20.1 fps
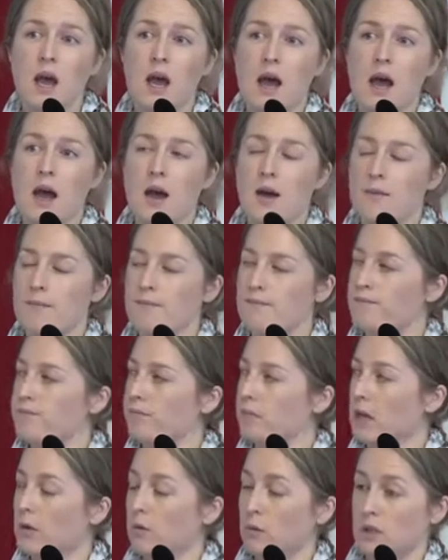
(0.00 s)

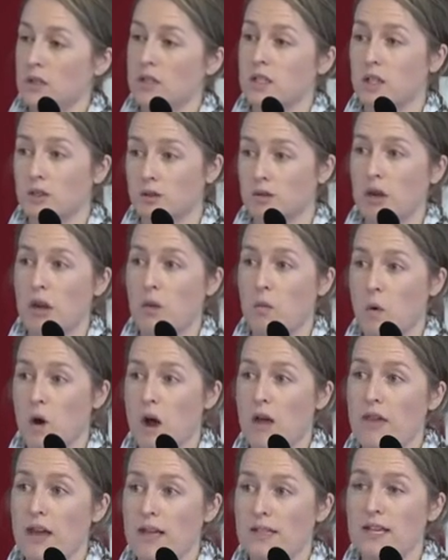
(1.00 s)
was to look at why
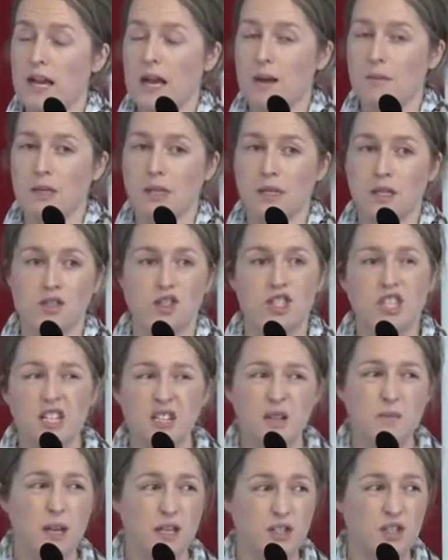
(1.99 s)
that's happening. And
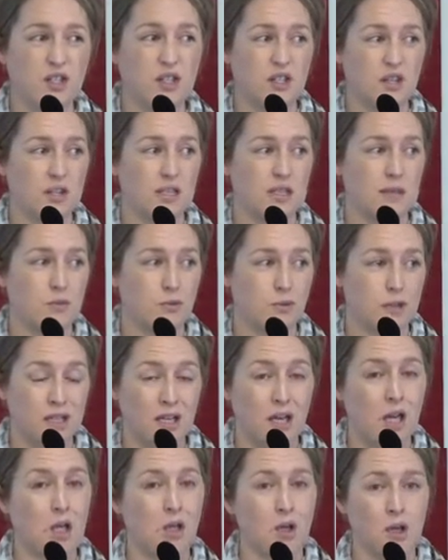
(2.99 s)
Sheila mentioned it this morning,
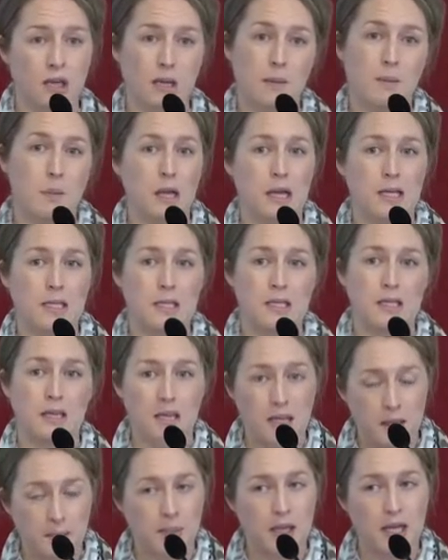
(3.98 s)
a lot of
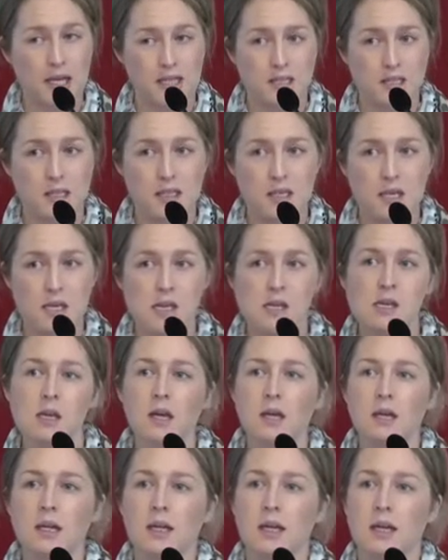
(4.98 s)
complacency,
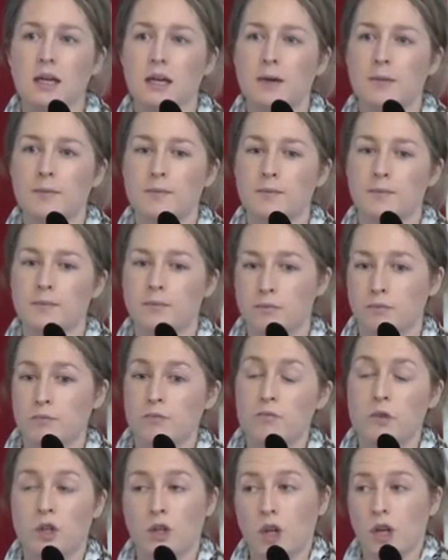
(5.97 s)
and
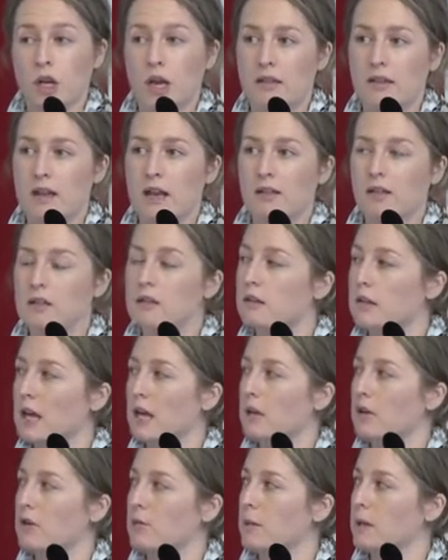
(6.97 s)
that
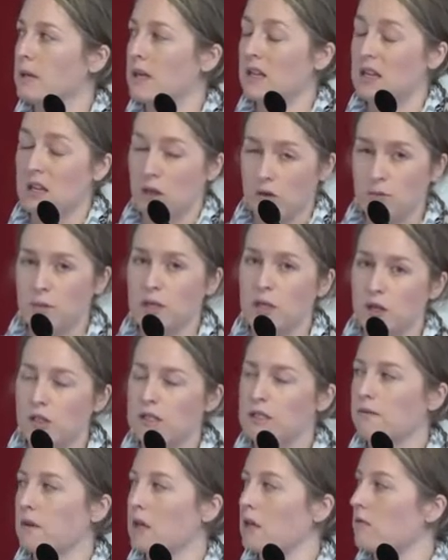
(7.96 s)
could be it. There could be
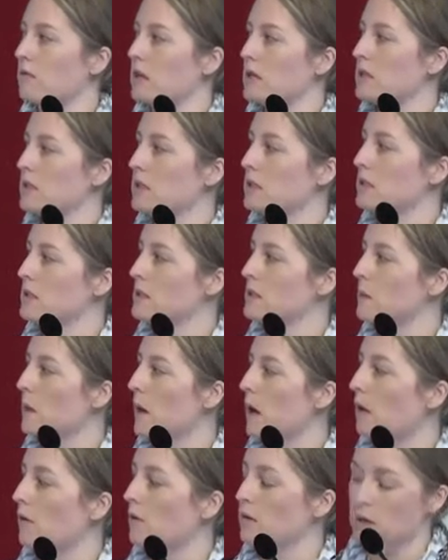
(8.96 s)
lots of other reasons as
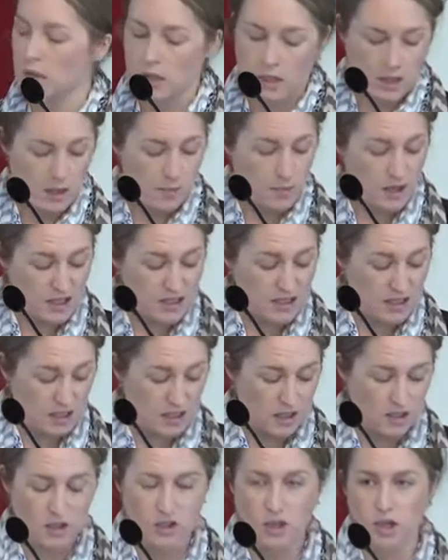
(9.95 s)
well. But it's a
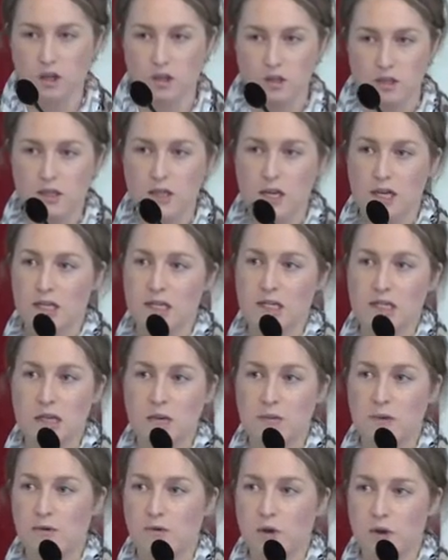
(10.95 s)
concern because, like I said,
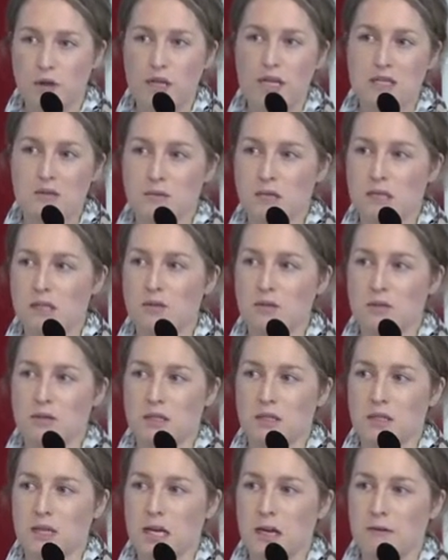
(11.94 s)
we've got these
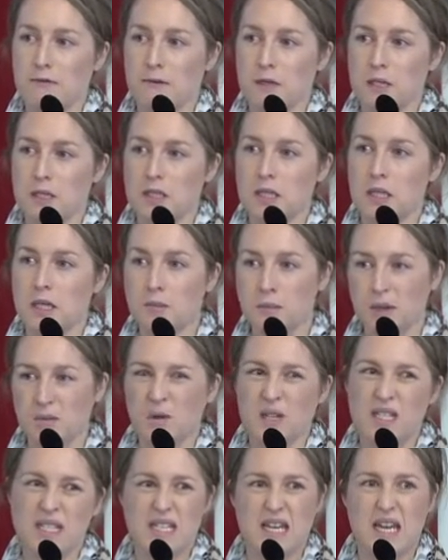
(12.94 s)
resources at our fingertip and
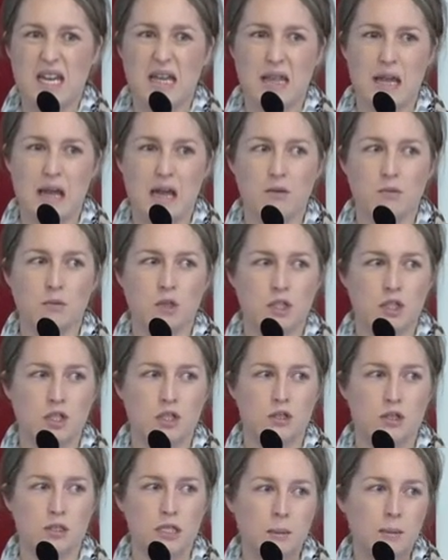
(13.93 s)
we're seeing that,
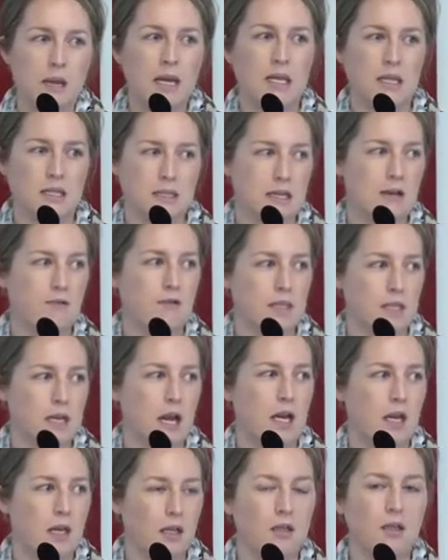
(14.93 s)
which to me is
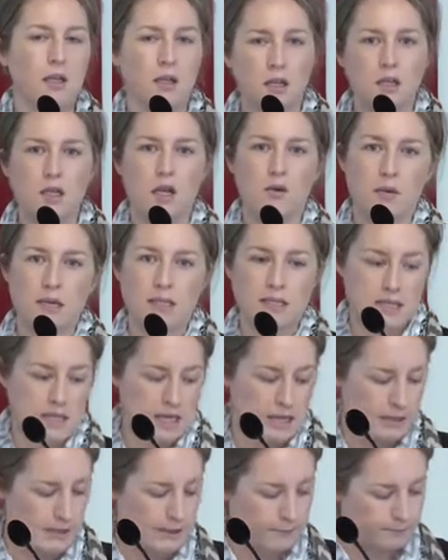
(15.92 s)
devastating that we're
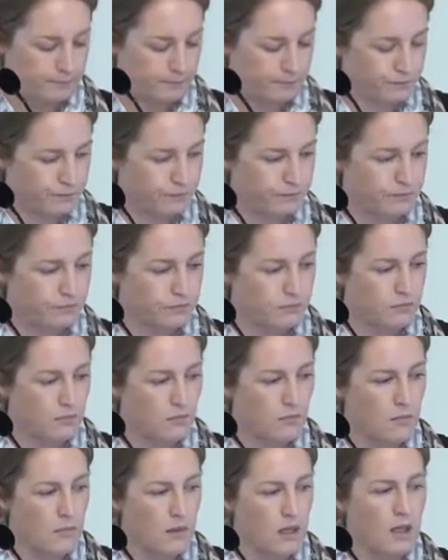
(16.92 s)
seeing that.
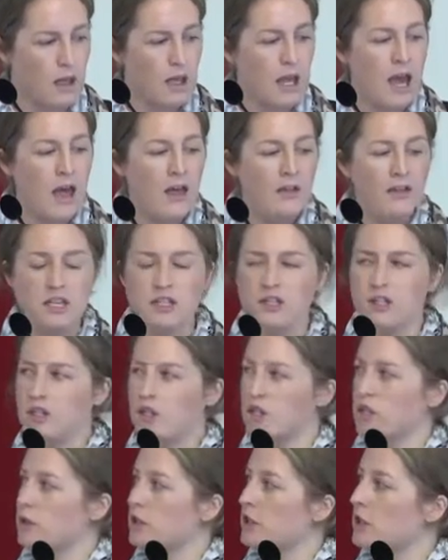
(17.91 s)
This
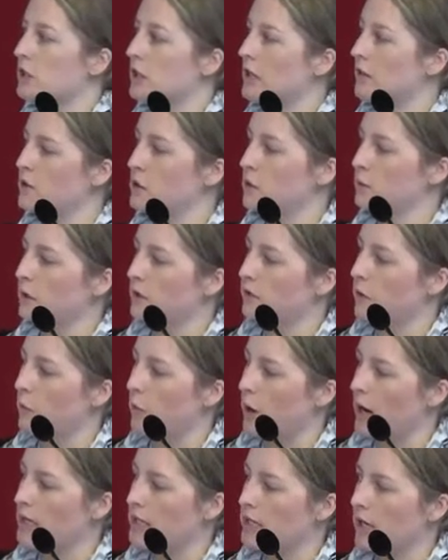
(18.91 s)
just gives you a bit of a
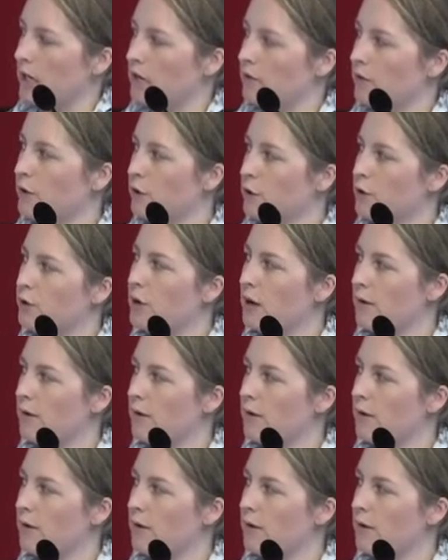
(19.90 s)
breakdown of who